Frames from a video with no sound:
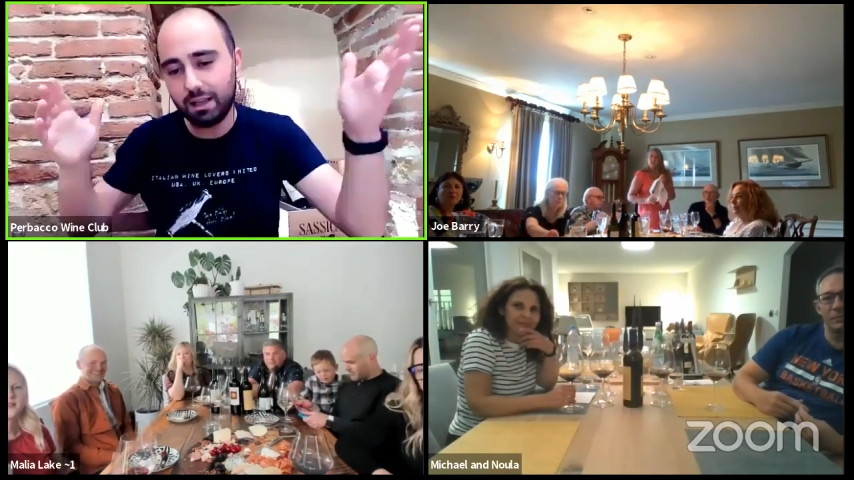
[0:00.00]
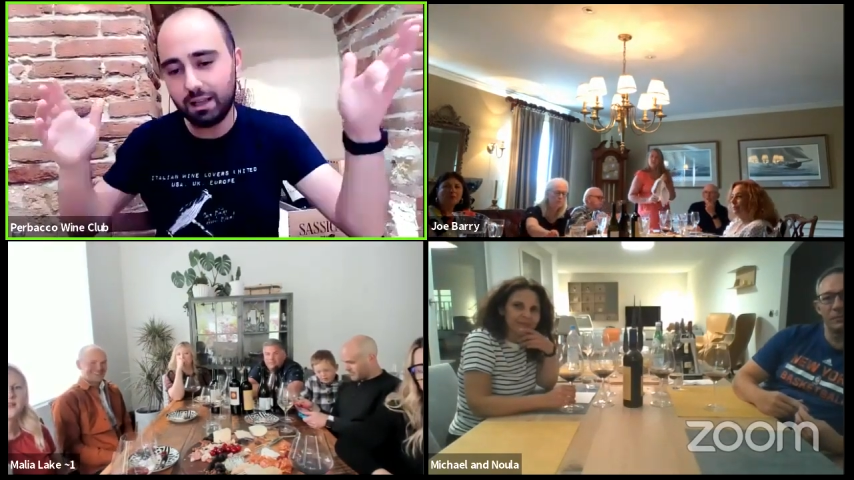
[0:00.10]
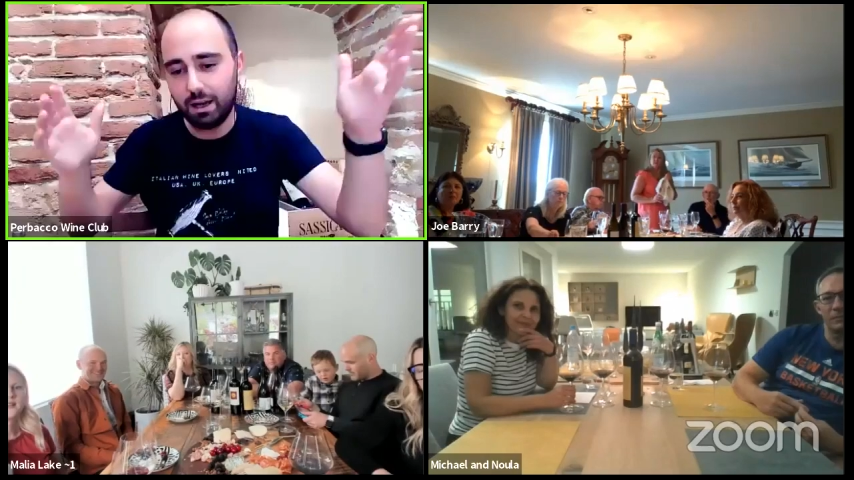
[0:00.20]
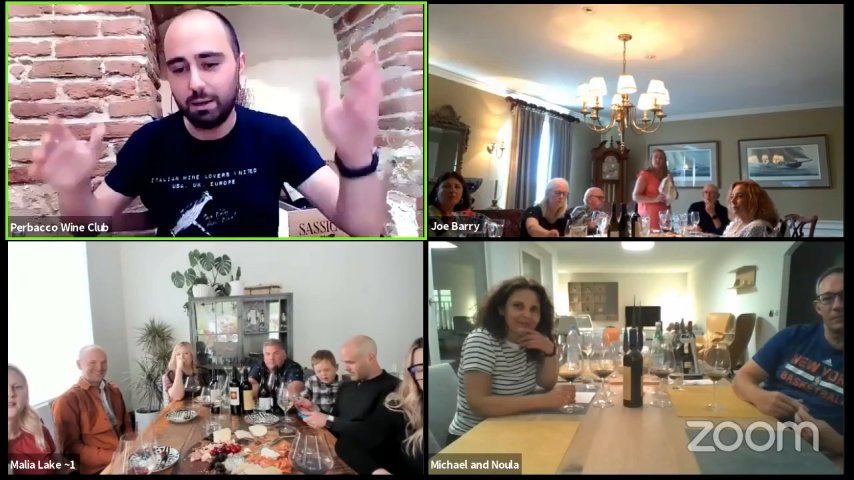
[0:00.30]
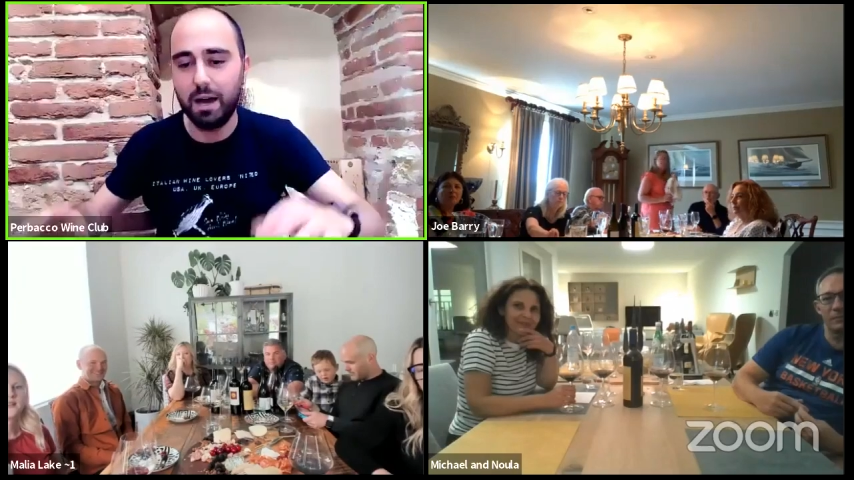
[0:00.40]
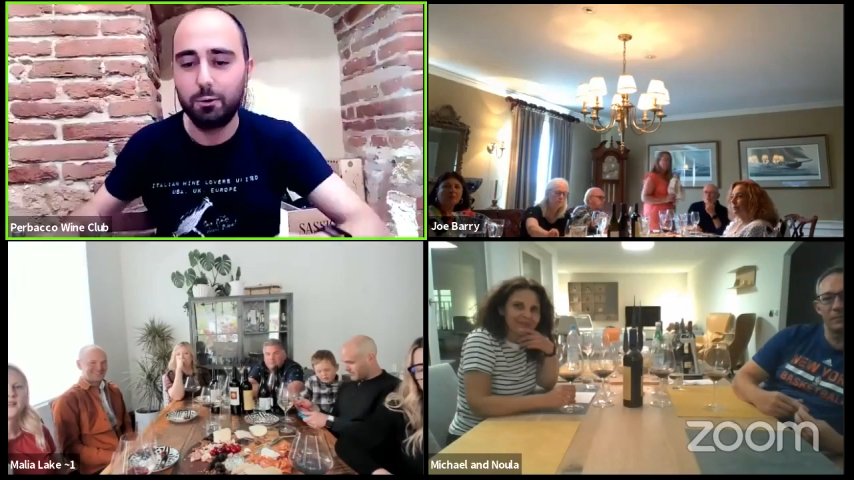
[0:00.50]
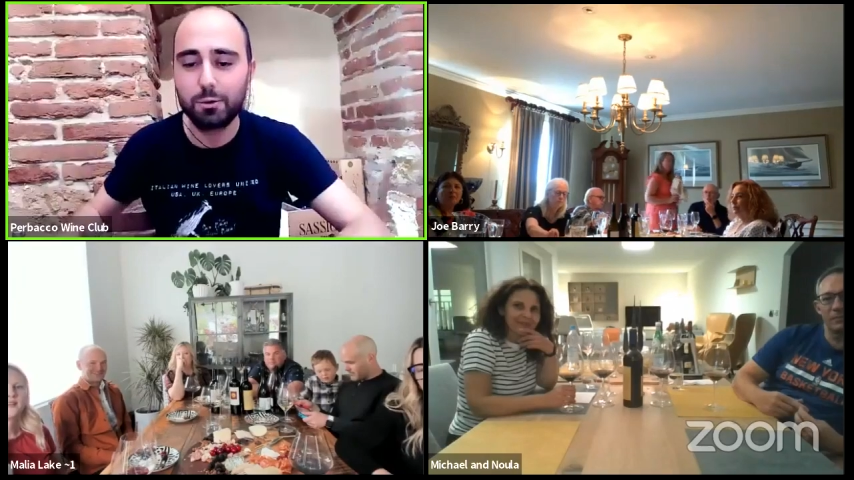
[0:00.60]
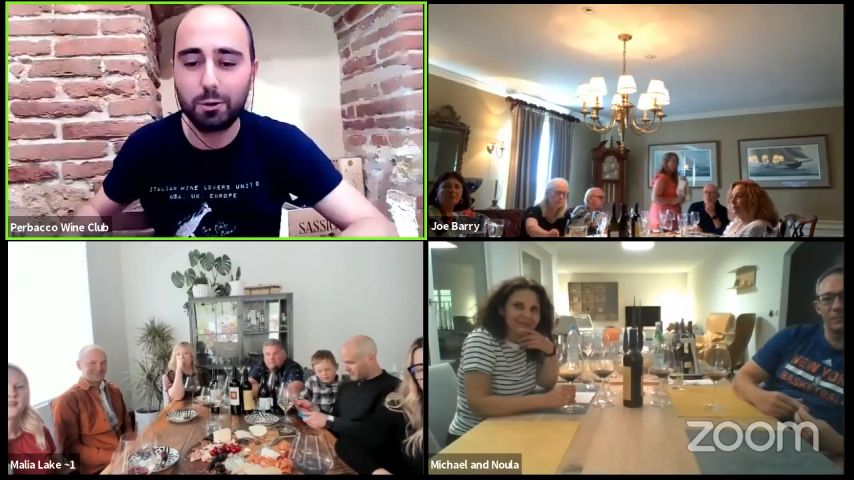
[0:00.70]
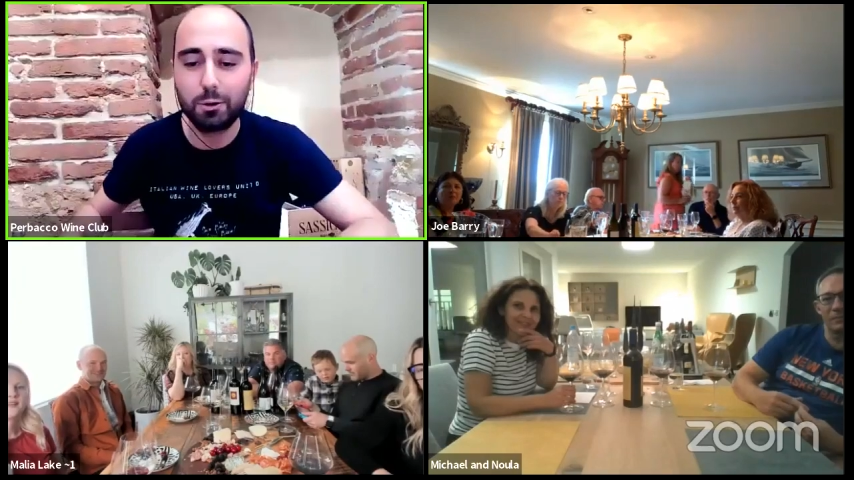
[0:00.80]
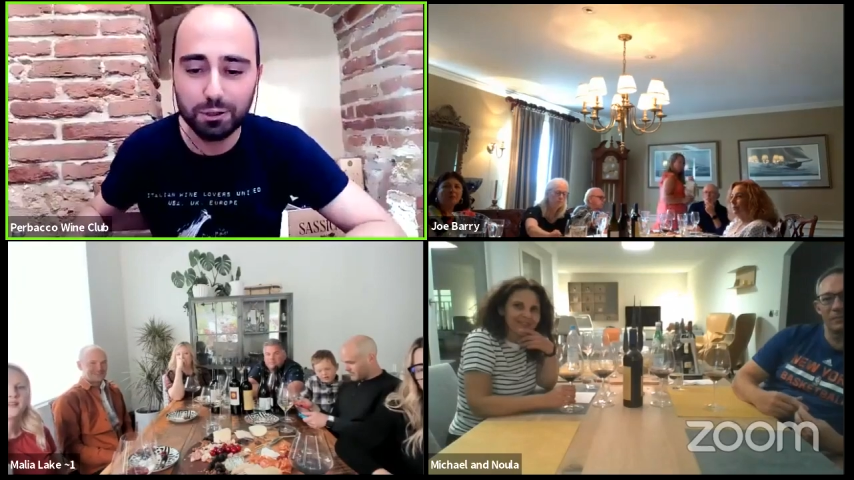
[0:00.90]
I'm now
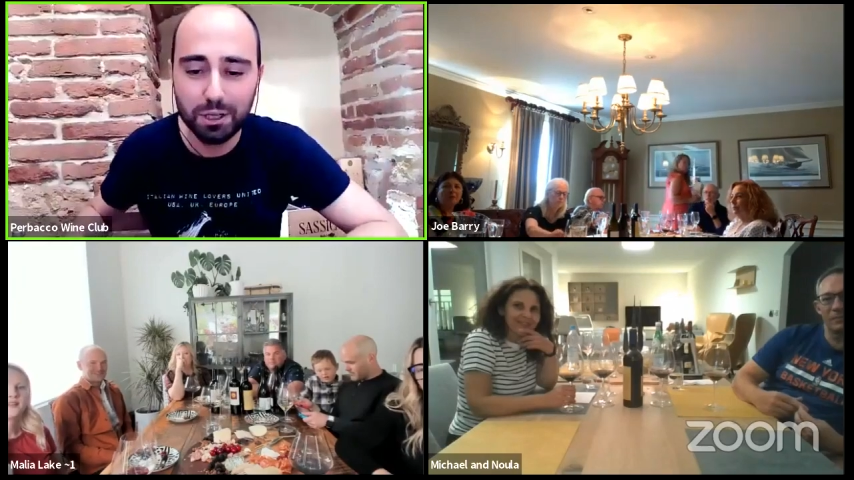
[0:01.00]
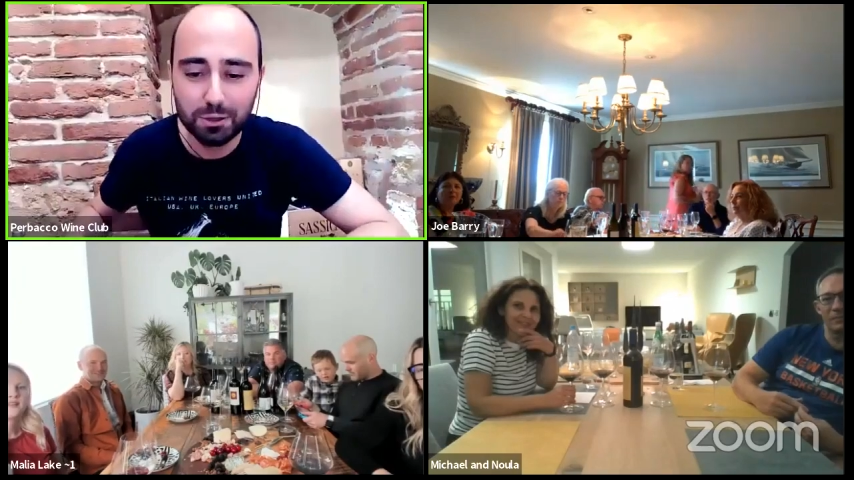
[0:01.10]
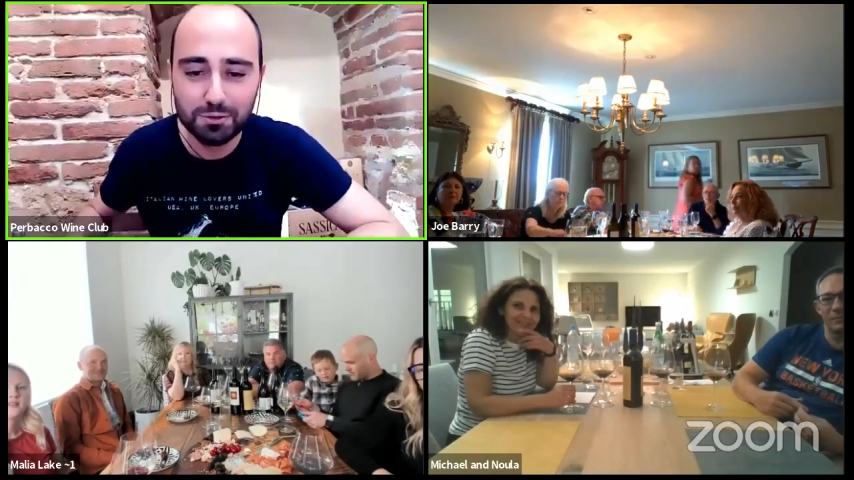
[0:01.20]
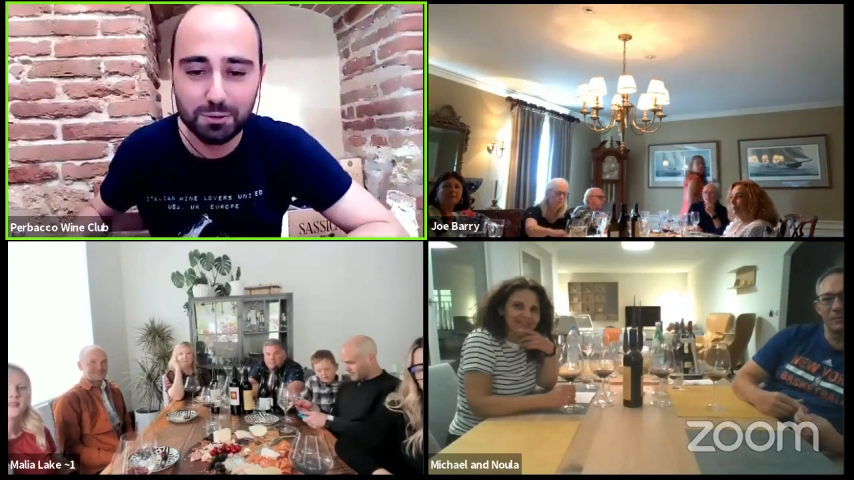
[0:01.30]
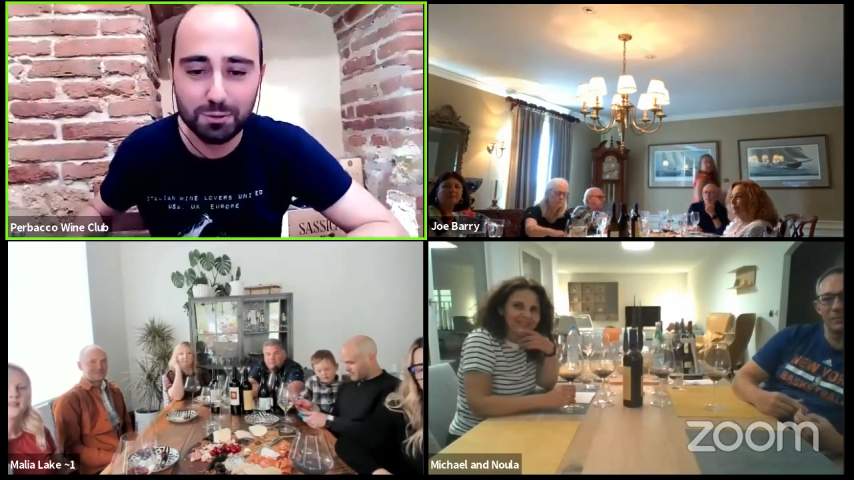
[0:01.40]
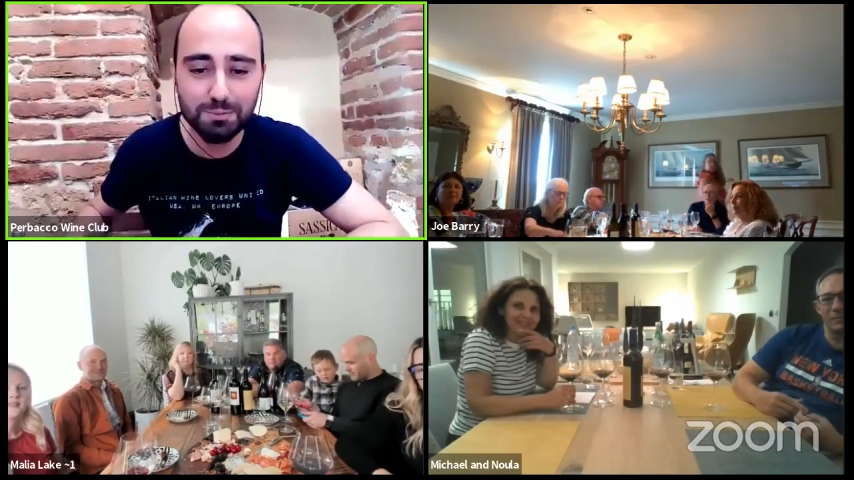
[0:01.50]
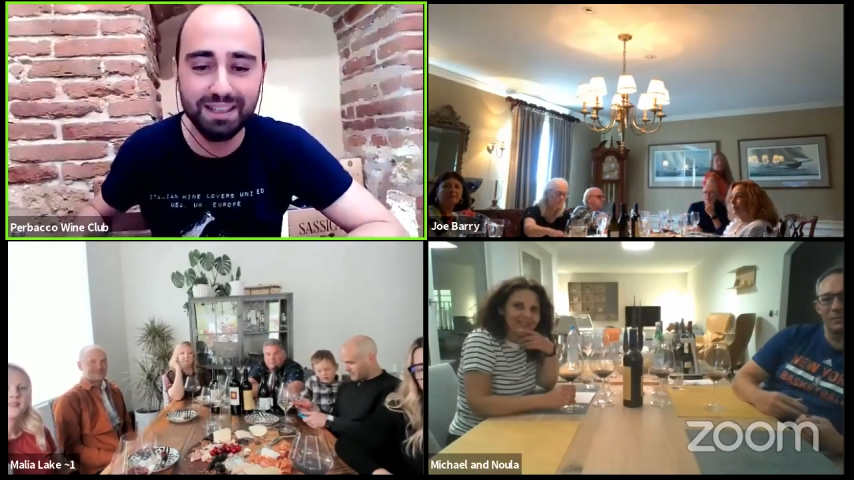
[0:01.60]
recording on Zoom,